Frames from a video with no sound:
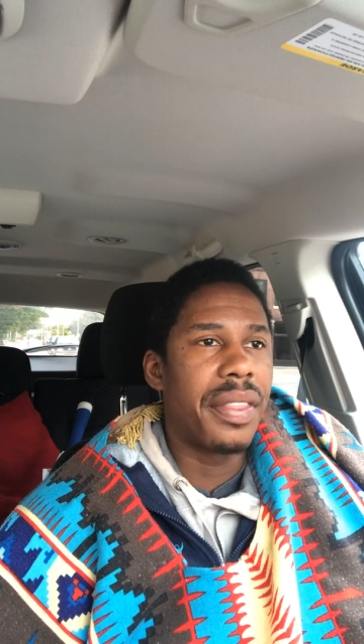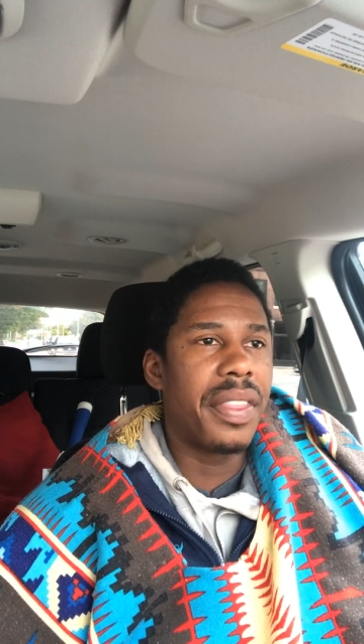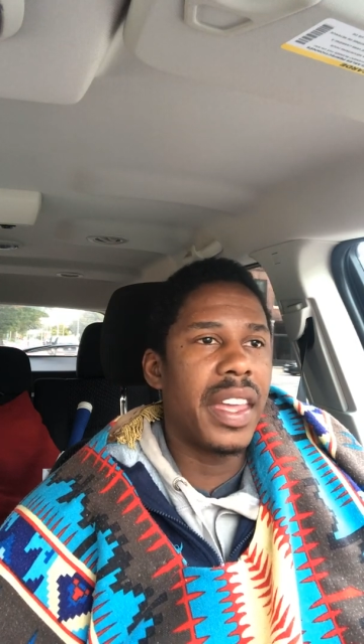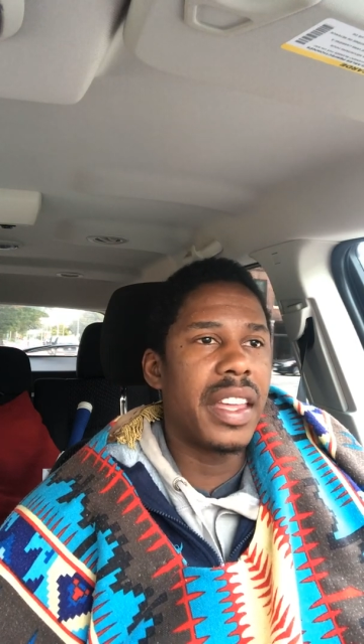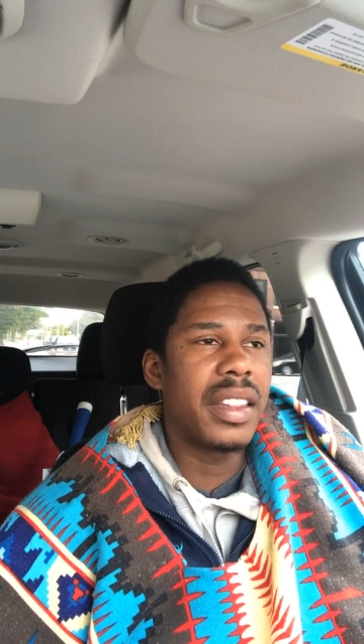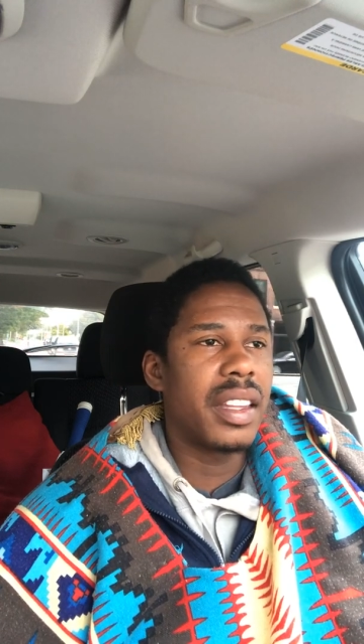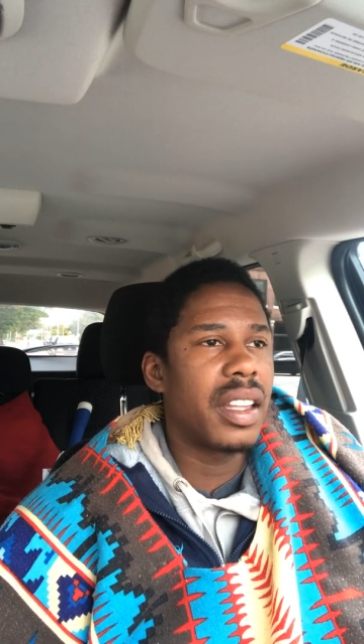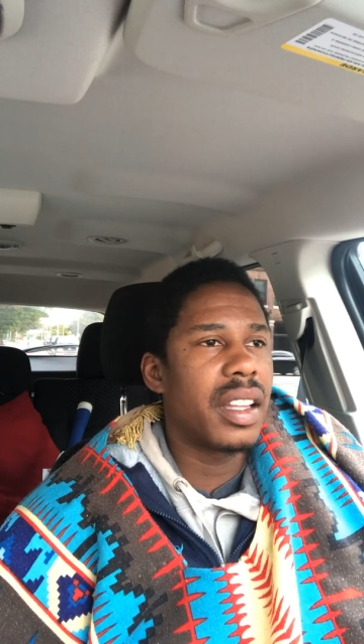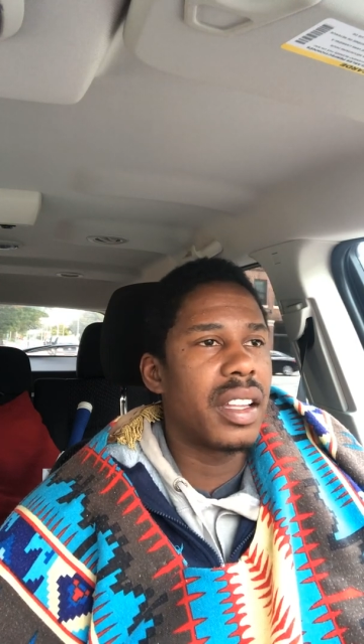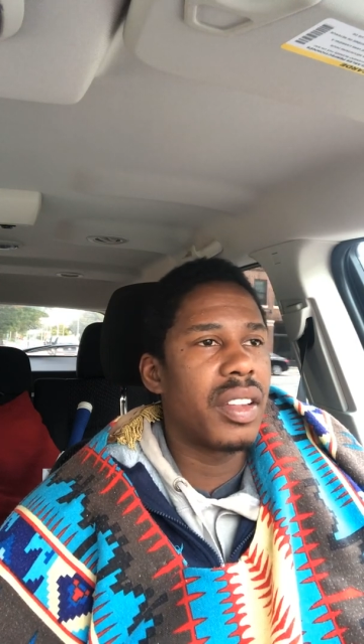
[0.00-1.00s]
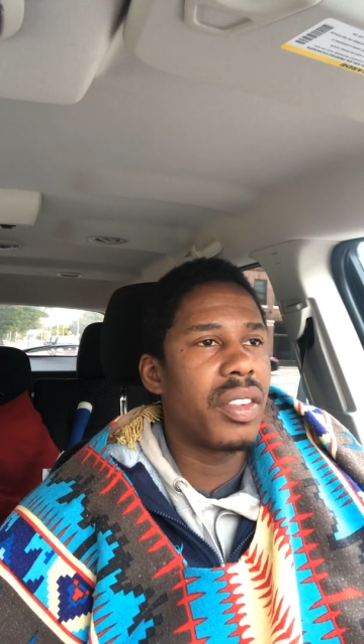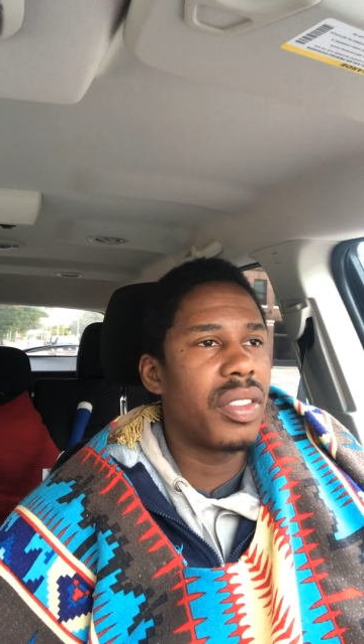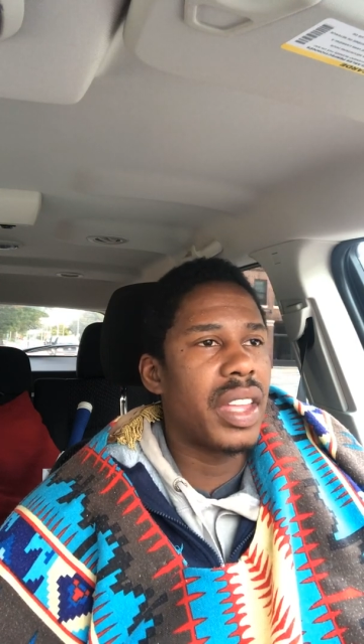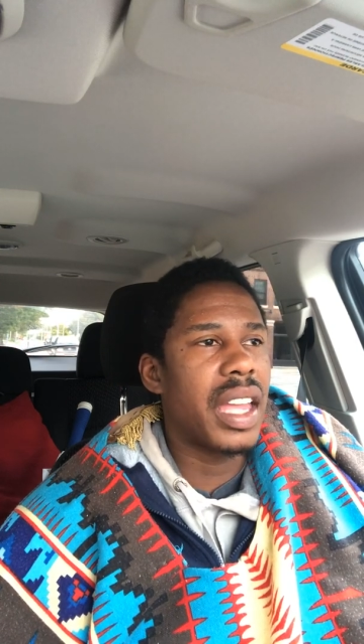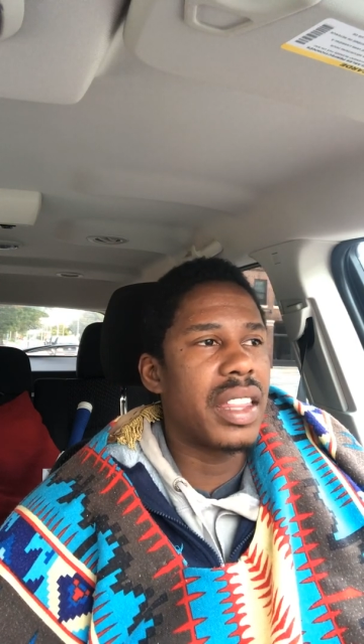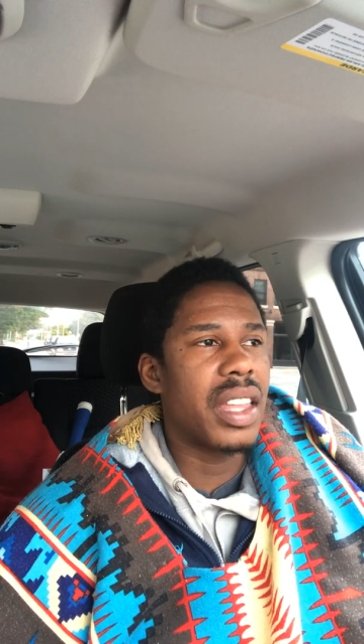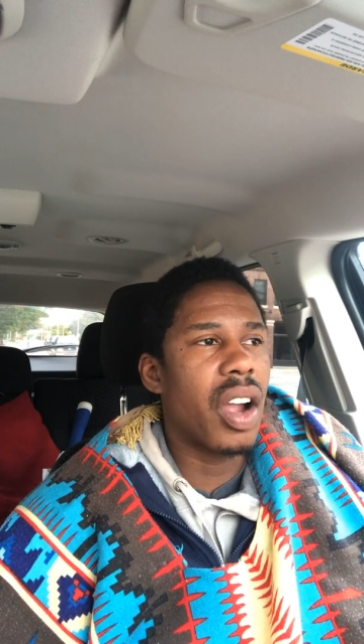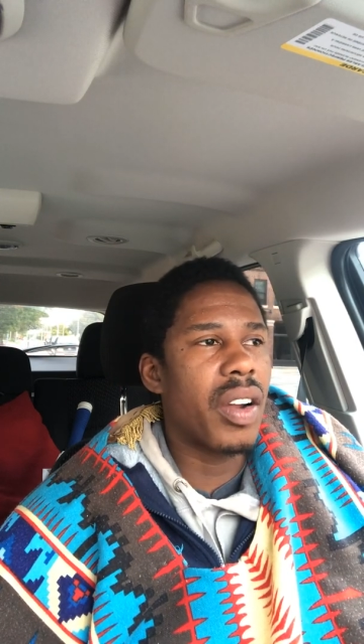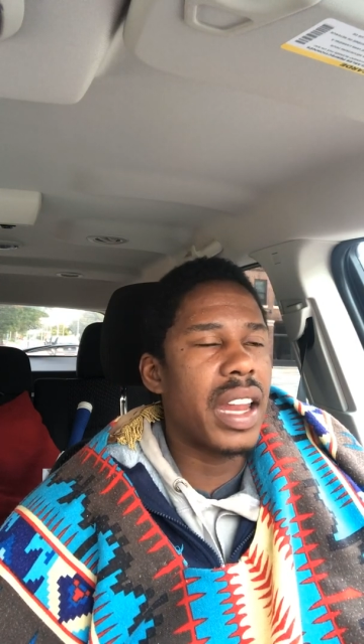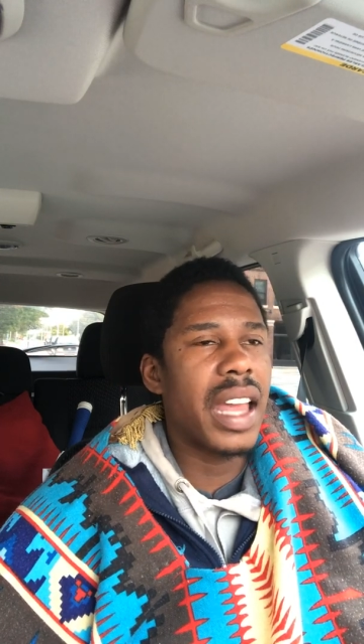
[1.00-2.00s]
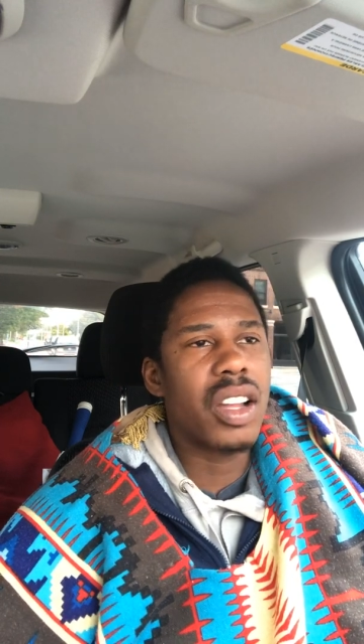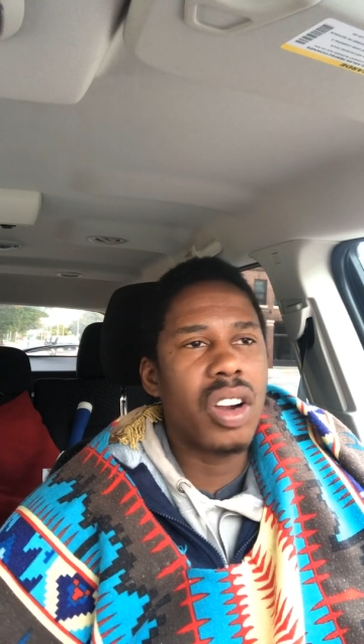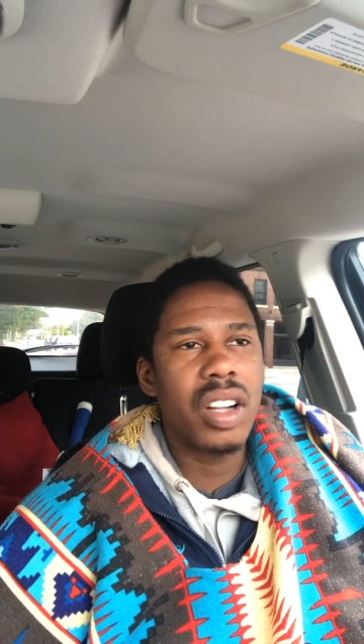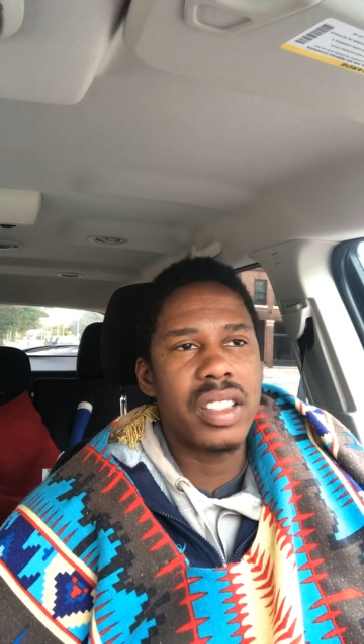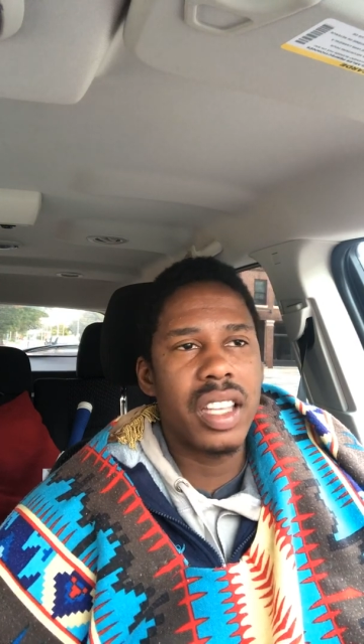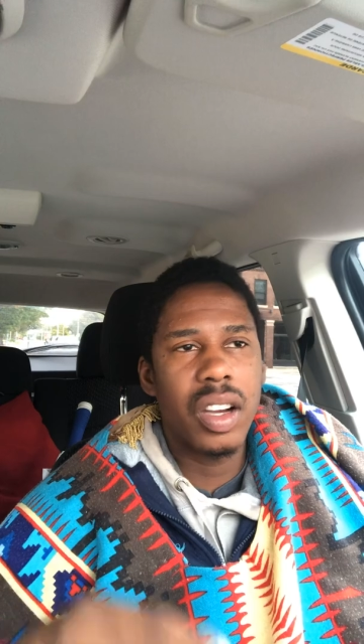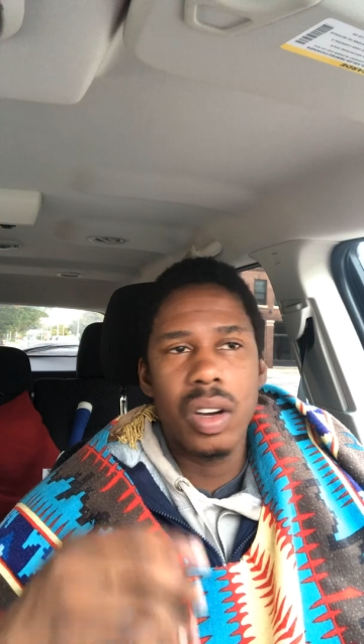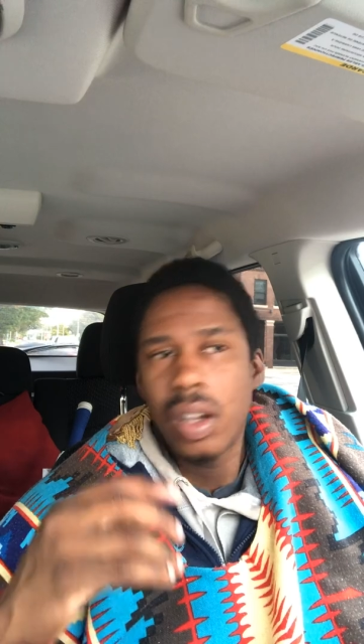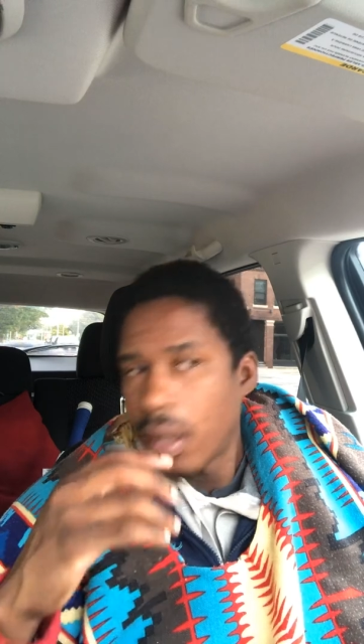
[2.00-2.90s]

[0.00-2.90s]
then they already had a cartel.